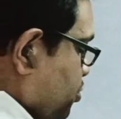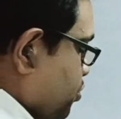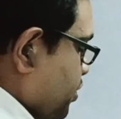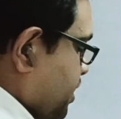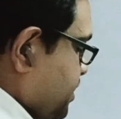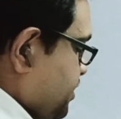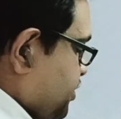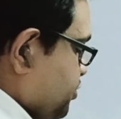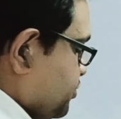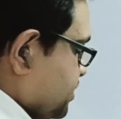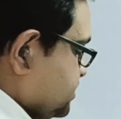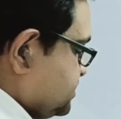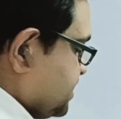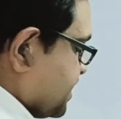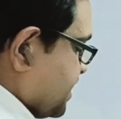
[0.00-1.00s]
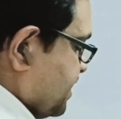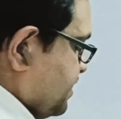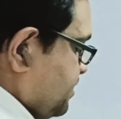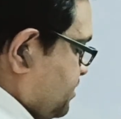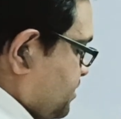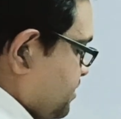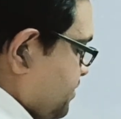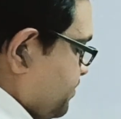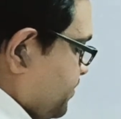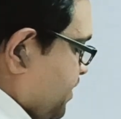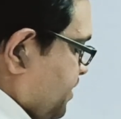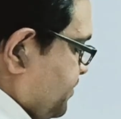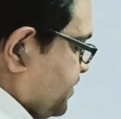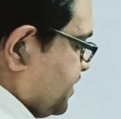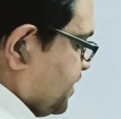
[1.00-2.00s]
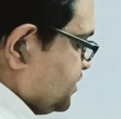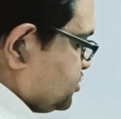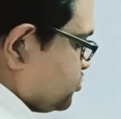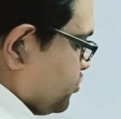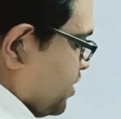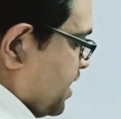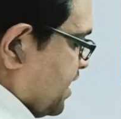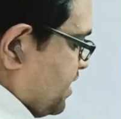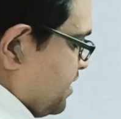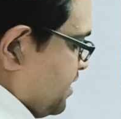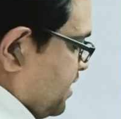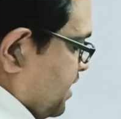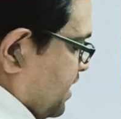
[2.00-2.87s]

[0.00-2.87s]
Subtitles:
1 Newton second per meter square